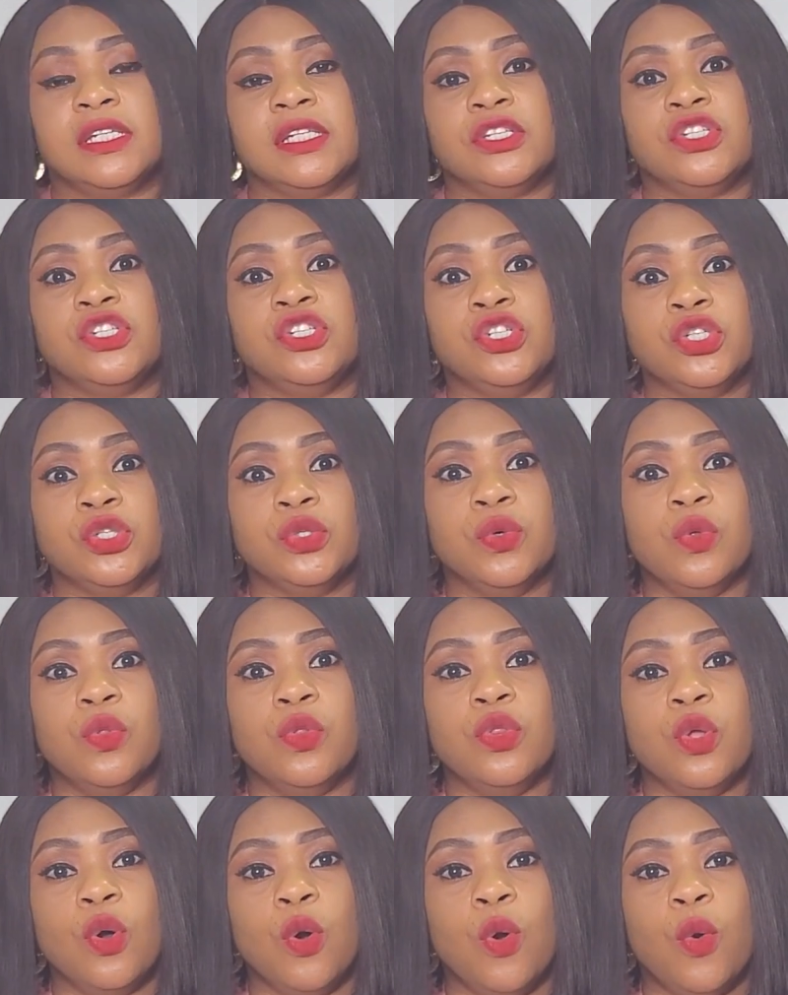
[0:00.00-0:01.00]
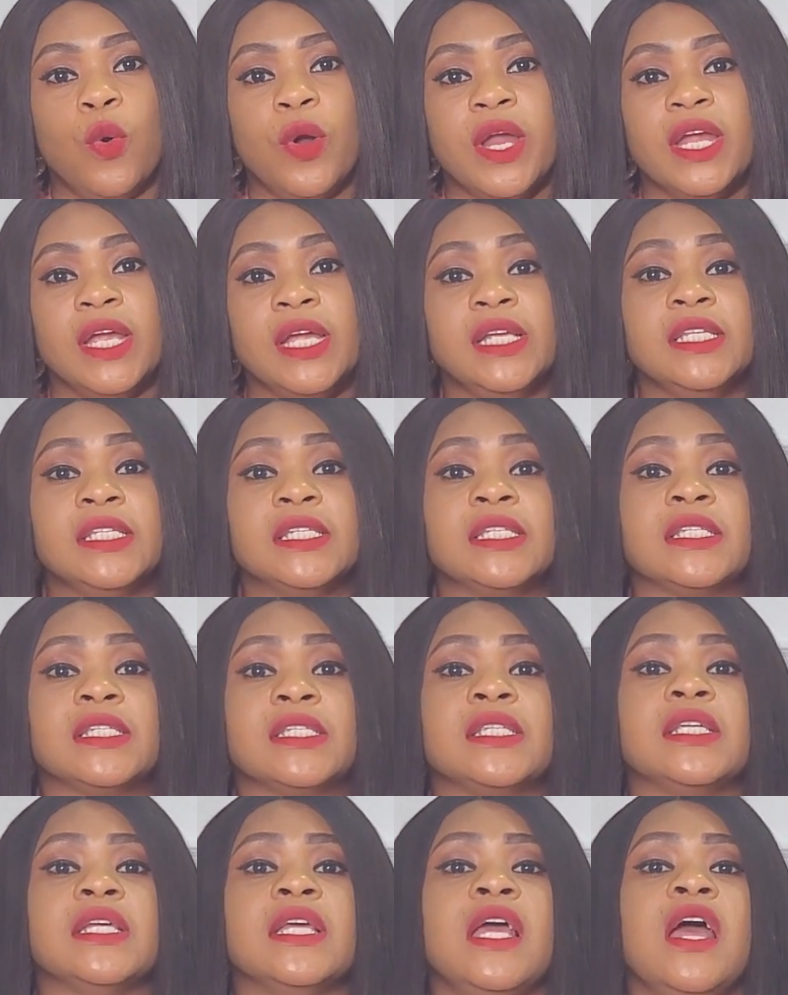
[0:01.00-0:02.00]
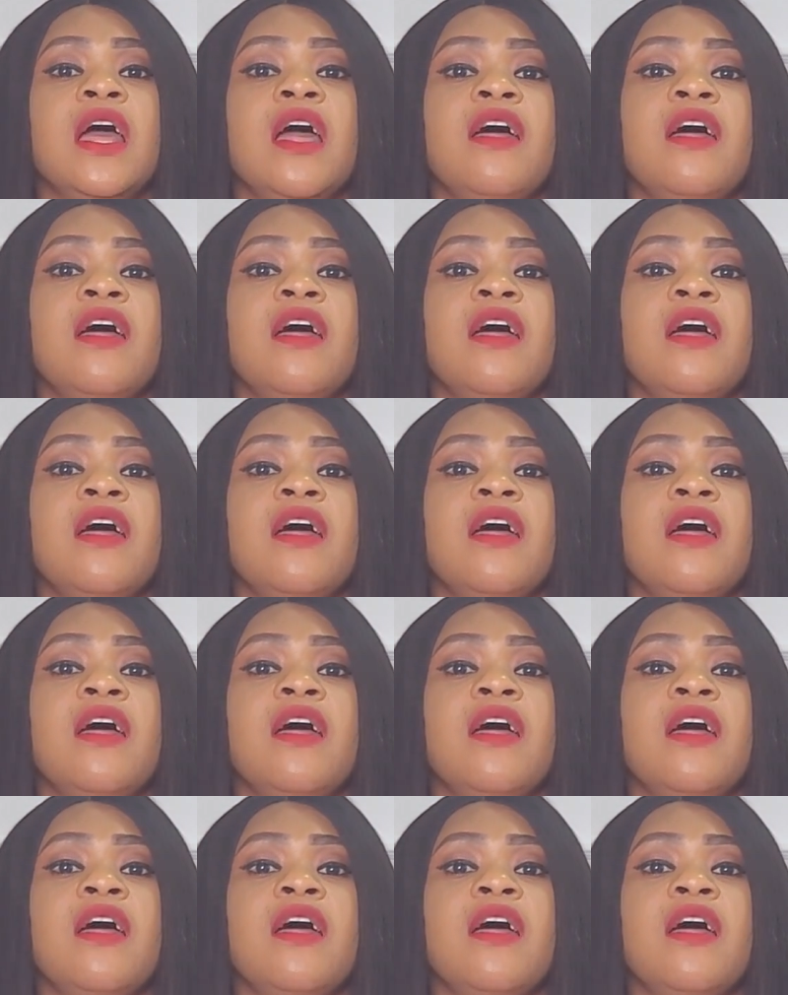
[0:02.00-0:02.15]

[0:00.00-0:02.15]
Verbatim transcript: that you know is